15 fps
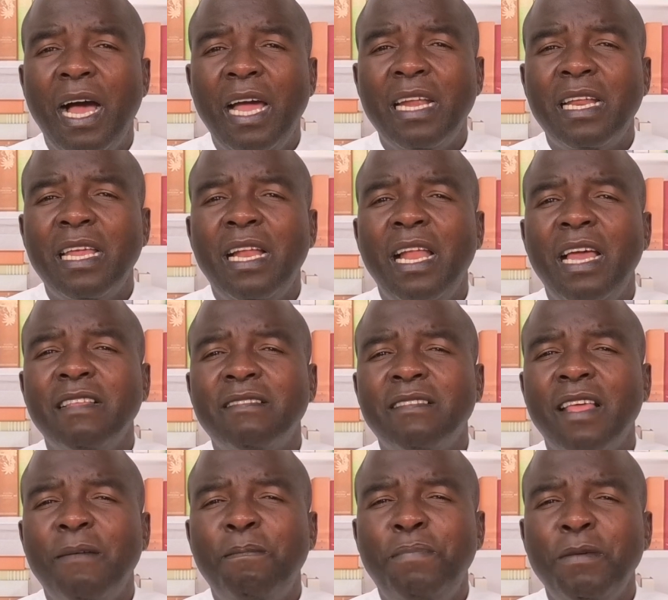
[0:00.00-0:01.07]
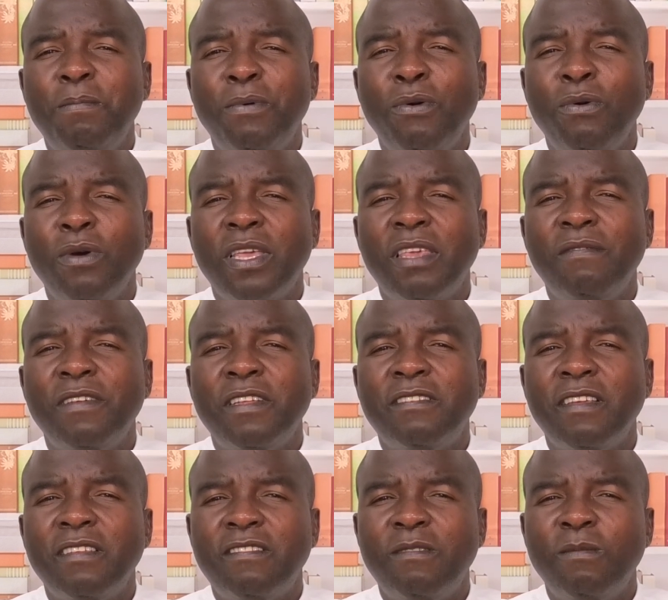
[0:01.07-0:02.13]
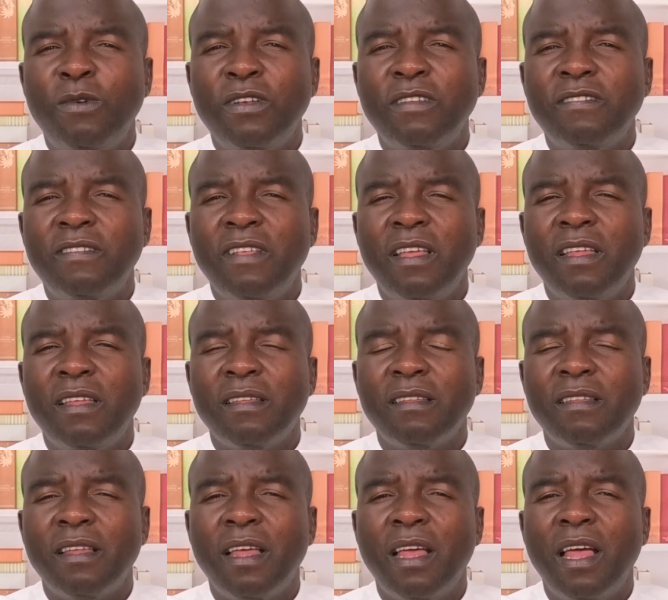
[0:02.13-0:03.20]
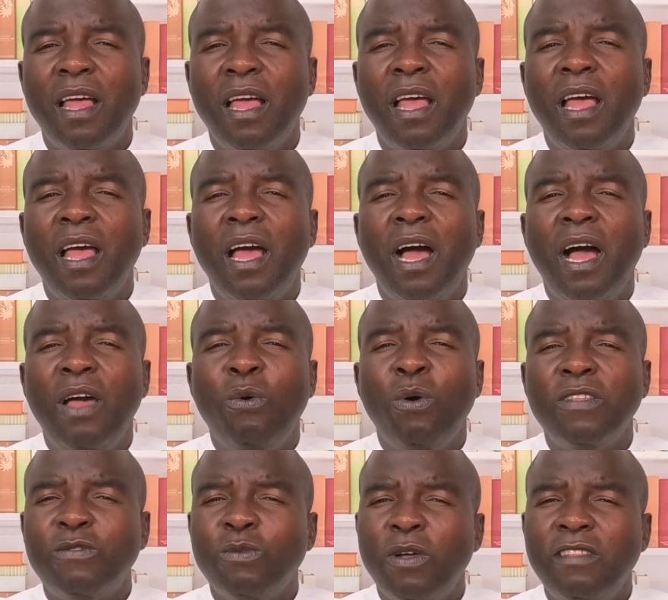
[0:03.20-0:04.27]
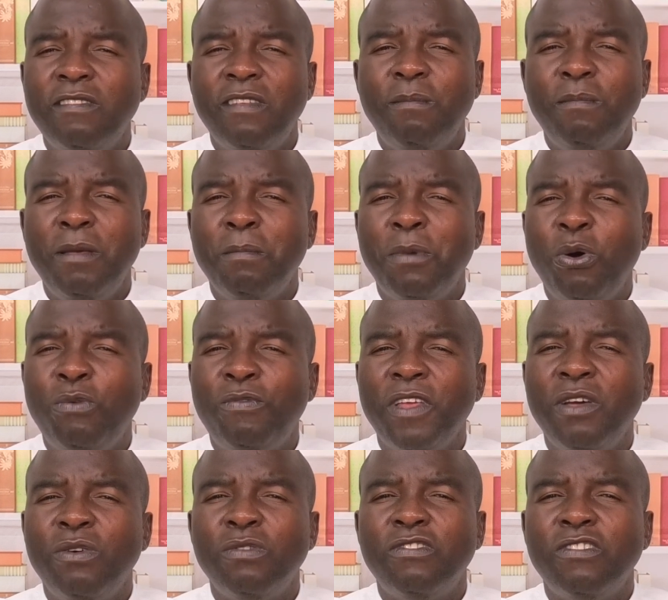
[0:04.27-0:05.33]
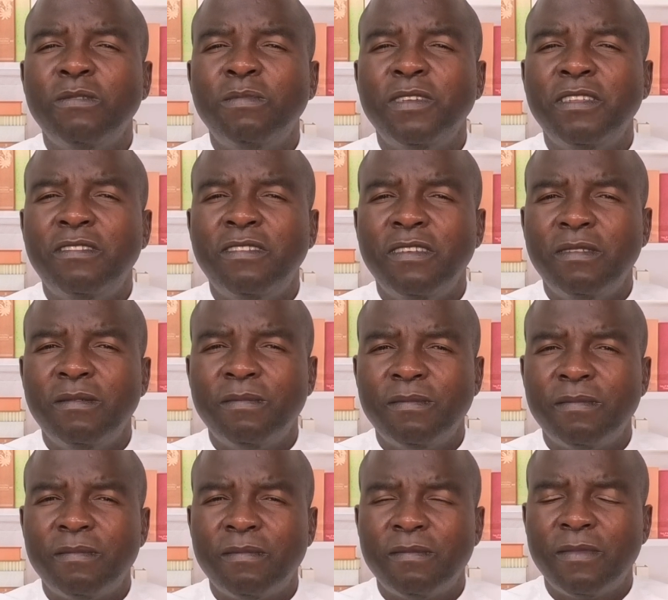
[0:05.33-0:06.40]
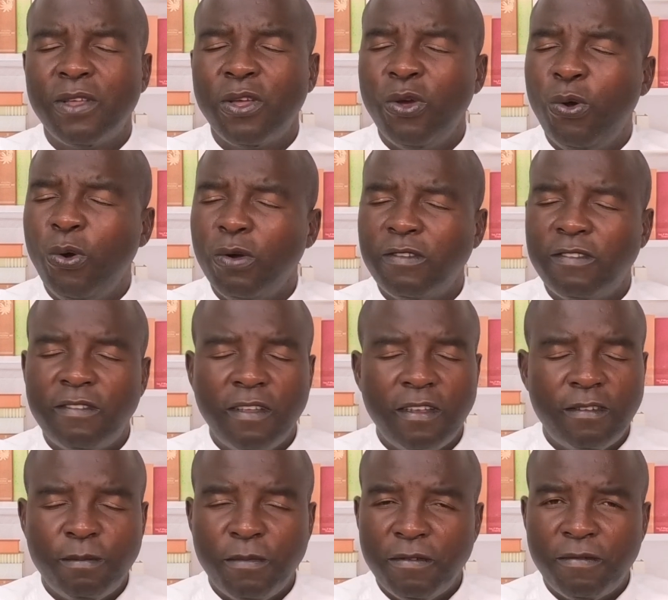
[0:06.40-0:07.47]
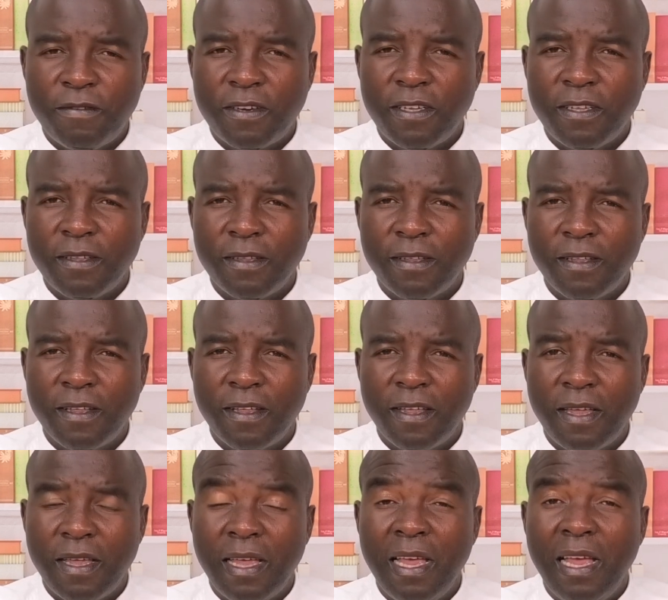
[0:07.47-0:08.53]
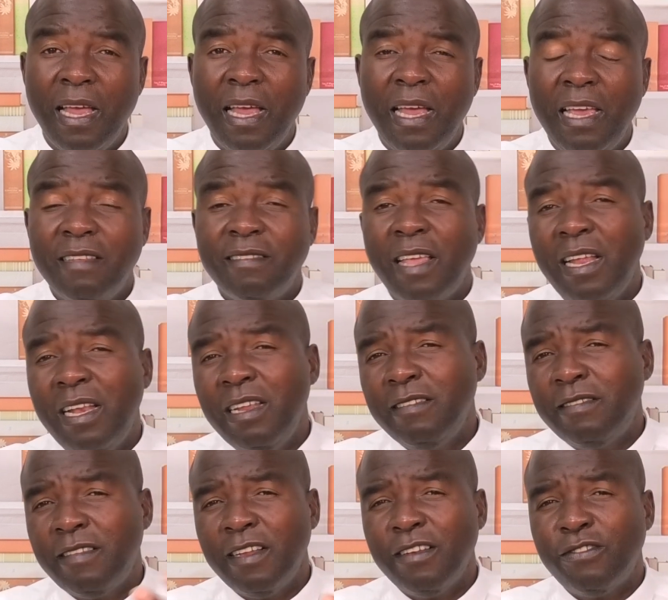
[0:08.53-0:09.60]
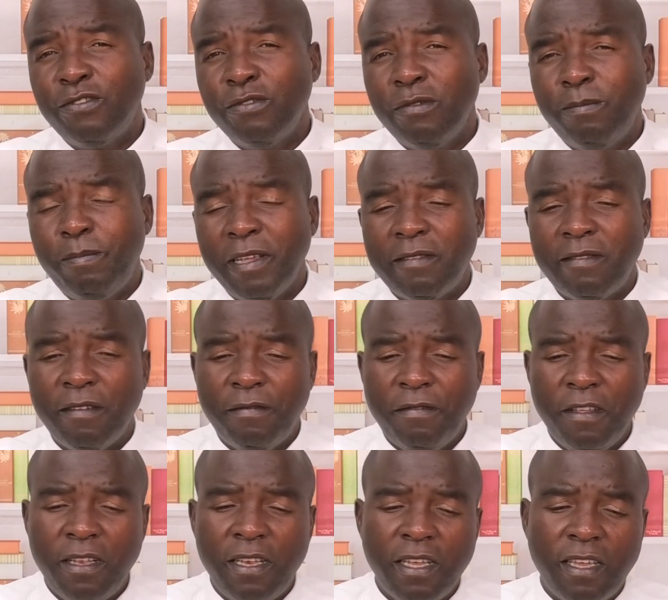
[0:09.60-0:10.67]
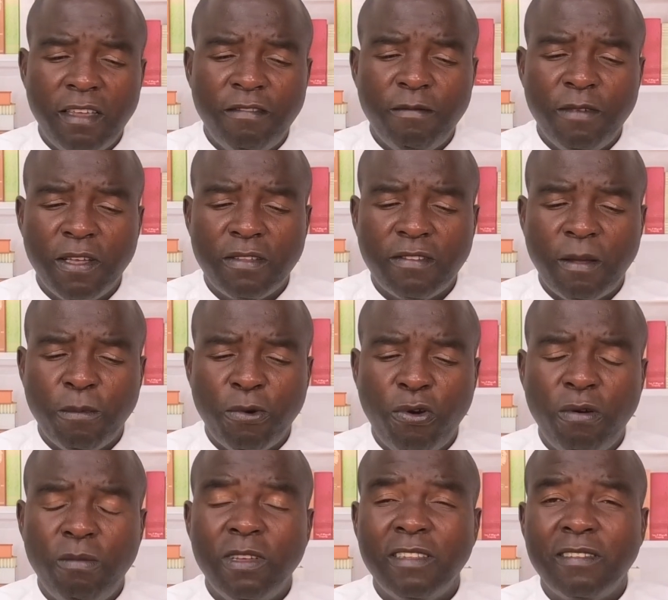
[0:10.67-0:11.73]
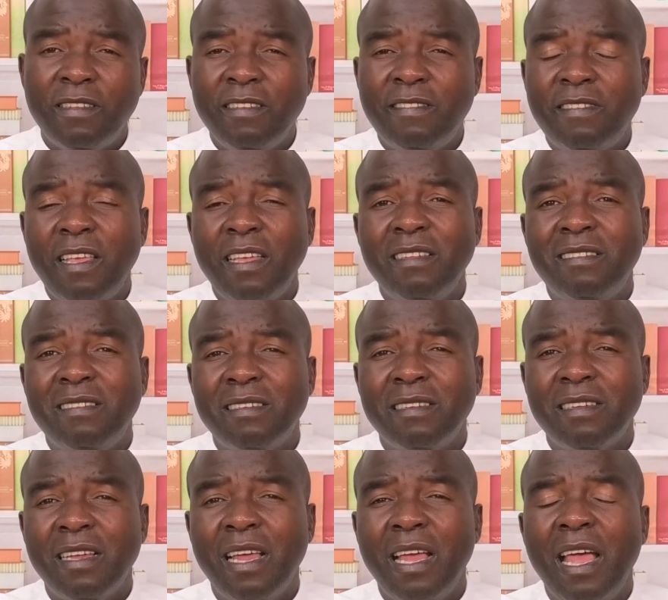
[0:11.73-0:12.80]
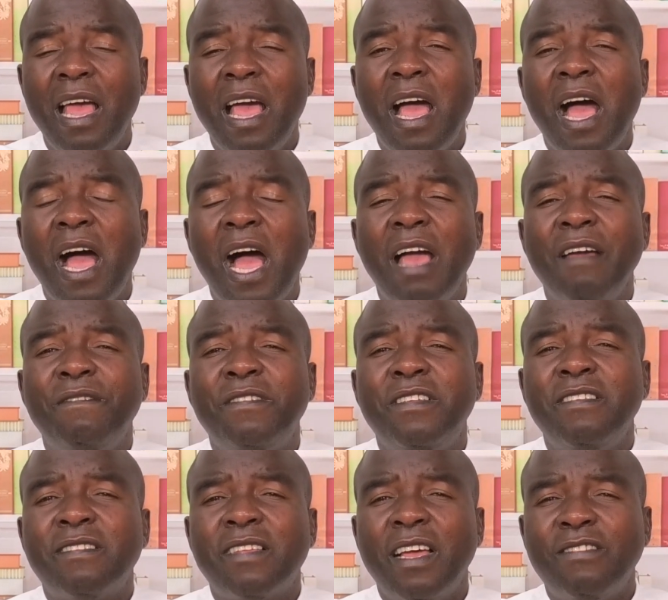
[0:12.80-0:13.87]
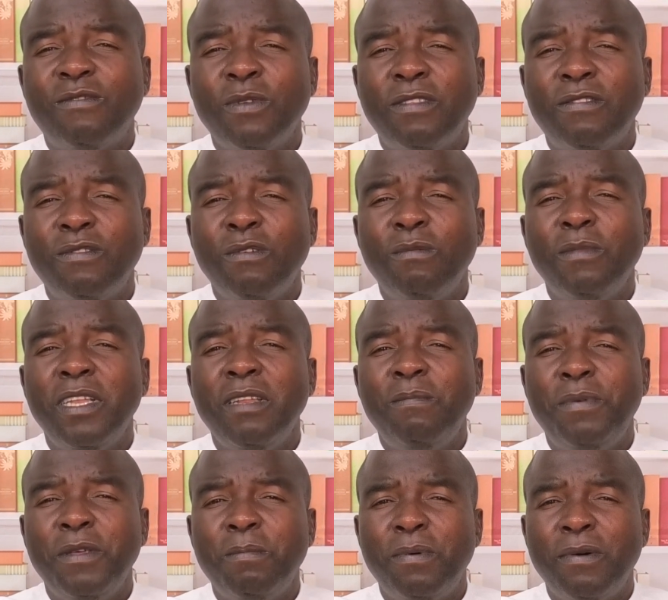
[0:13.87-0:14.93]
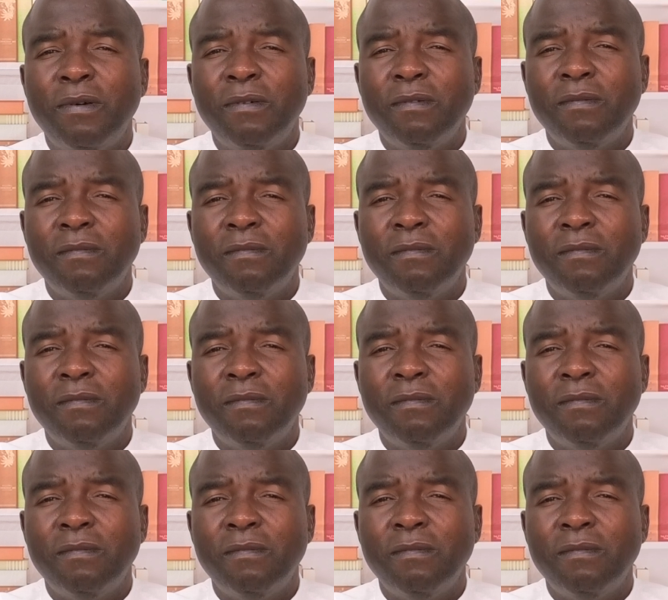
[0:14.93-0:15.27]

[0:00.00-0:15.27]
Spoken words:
I realized there are people who give a testimonies there. I was once a member of LGBT. God set me free. As I listened to Pastor Finley give me some comments, he said, I've discussed with so many people,